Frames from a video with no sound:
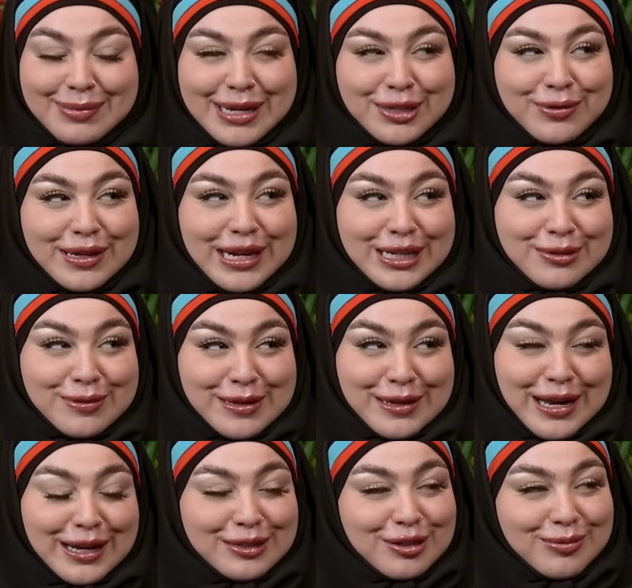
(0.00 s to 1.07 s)
my tweet. I tweeted
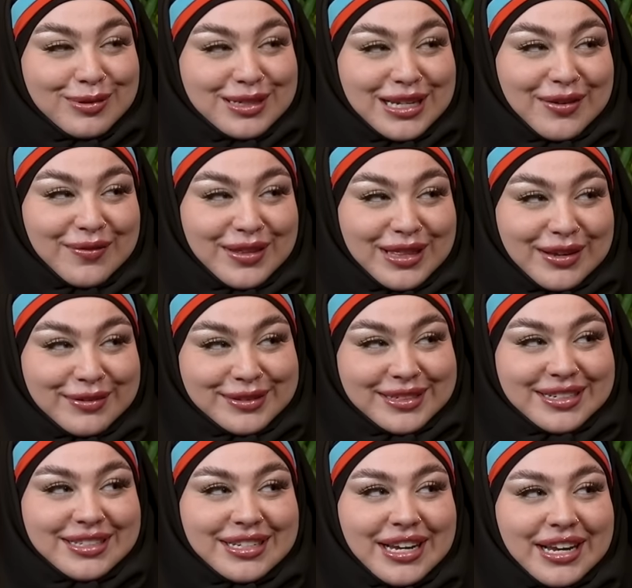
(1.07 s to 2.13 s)
October seventh. I was
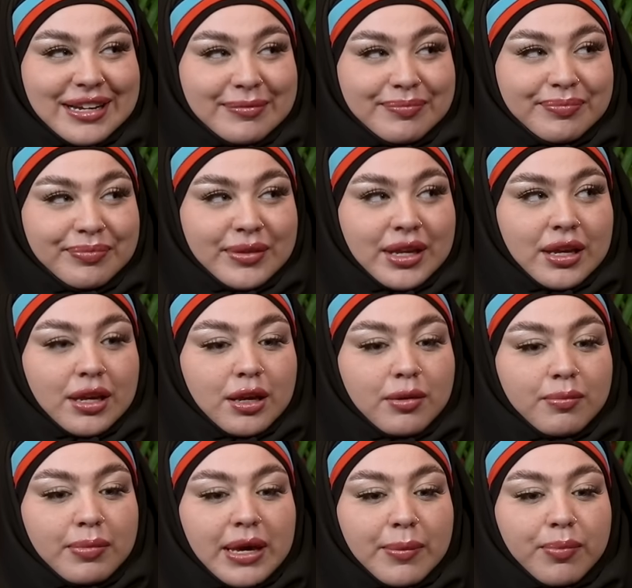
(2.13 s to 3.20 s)
gonna say,
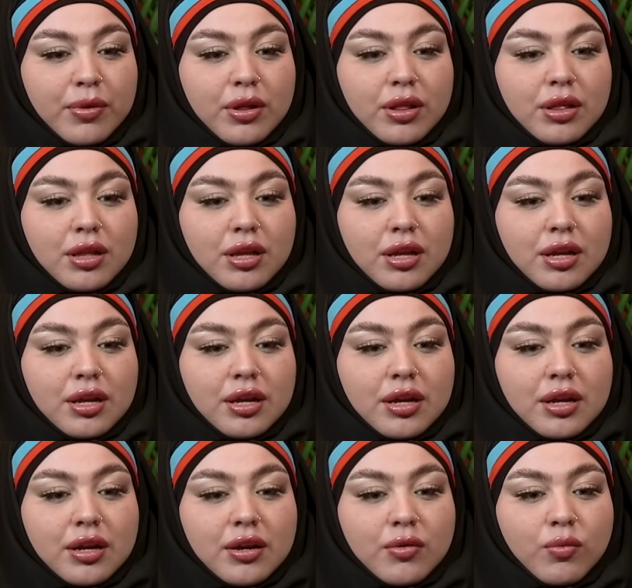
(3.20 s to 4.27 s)
people
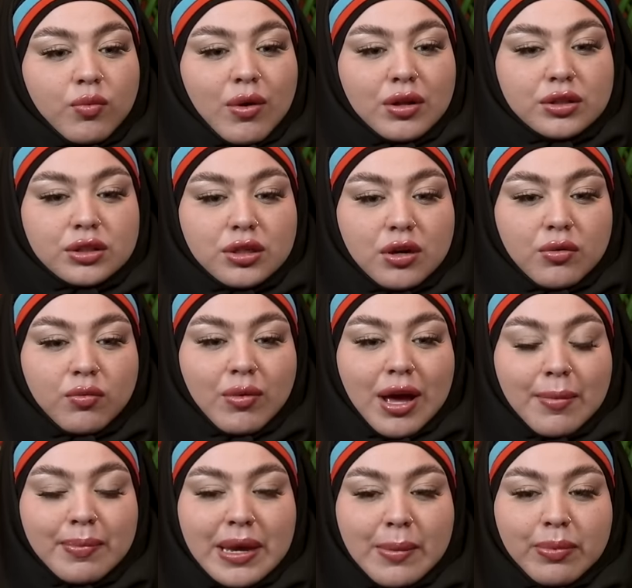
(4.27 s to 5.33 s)
want, don't
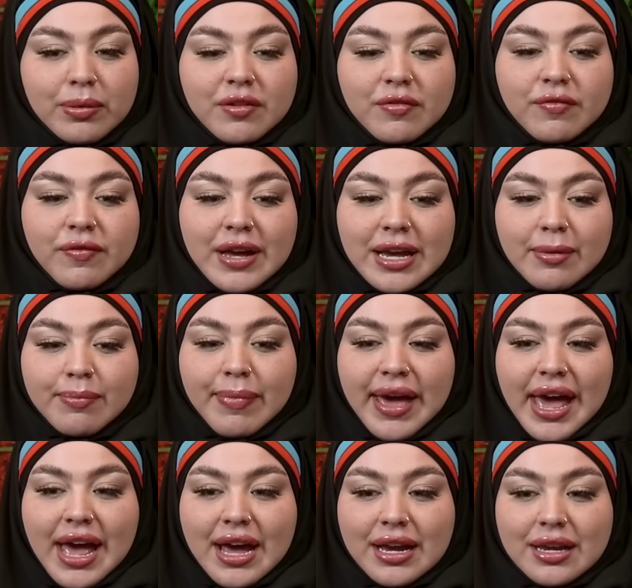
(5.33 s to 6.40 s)
want people to fight
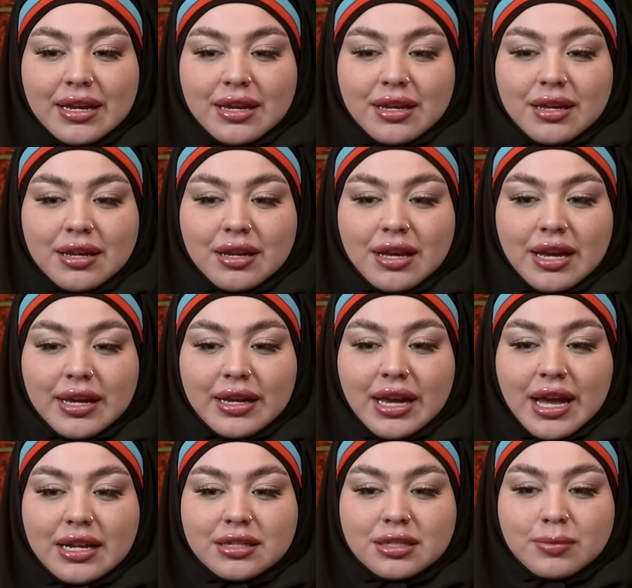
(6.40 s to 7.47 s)
back
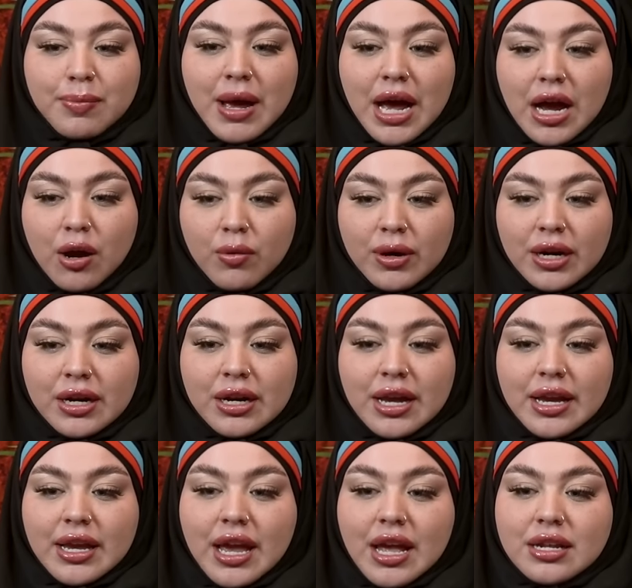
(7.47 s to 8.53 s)
against power,
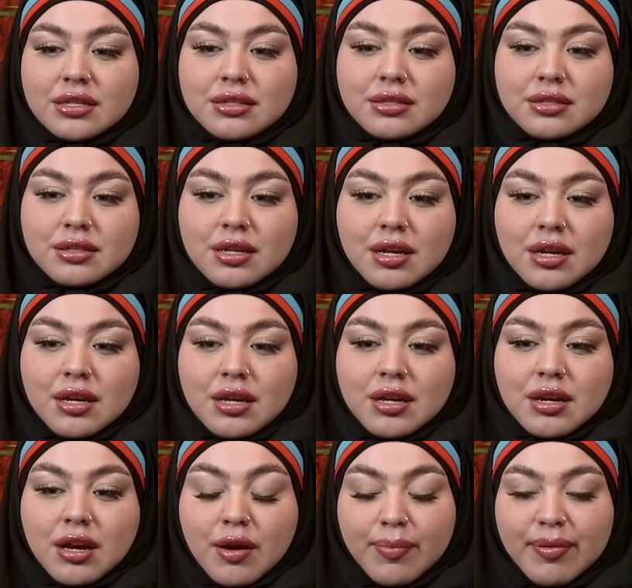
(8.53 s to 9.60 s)
against
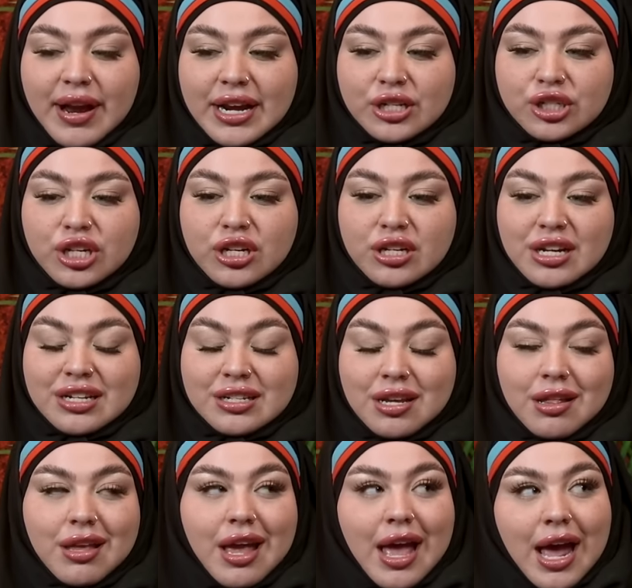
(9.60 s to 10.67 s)
oppression
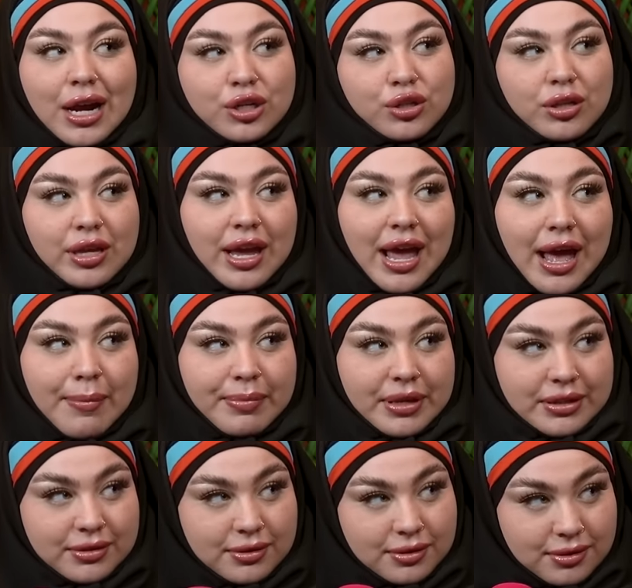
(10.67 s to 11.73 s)
until it actually
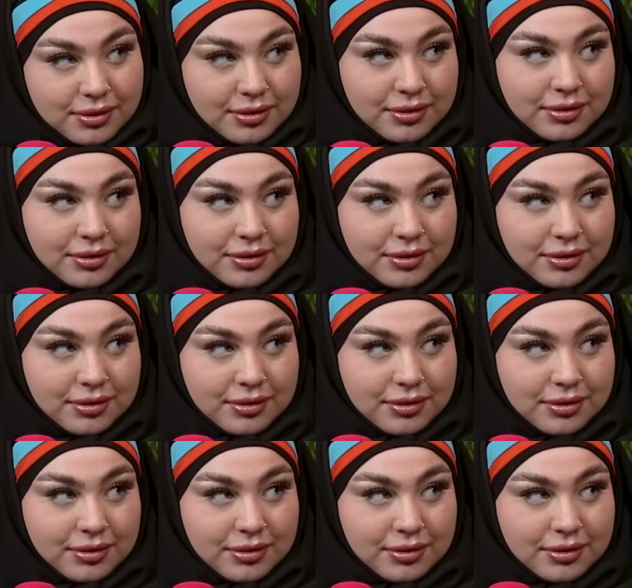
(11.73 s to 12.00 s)
happens.